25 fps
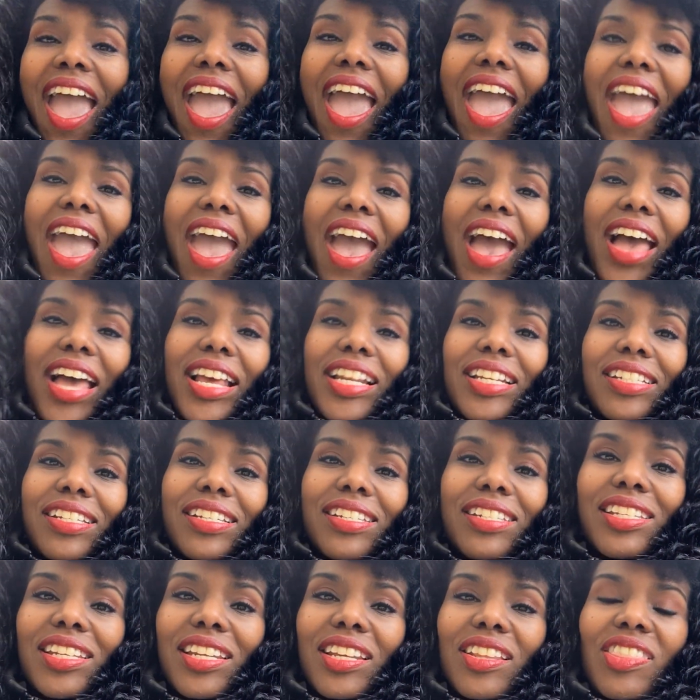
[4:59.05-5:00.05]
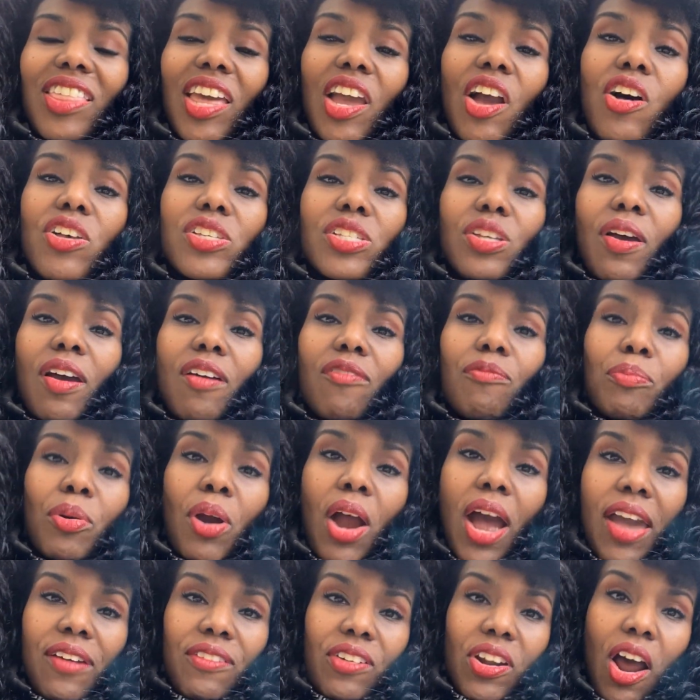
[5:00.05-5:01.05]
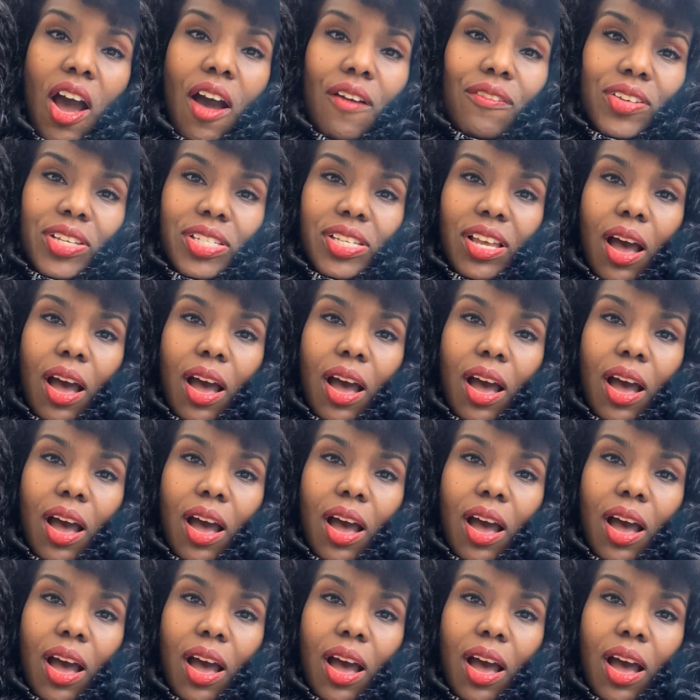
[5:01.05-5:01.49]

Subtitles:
And they also have private office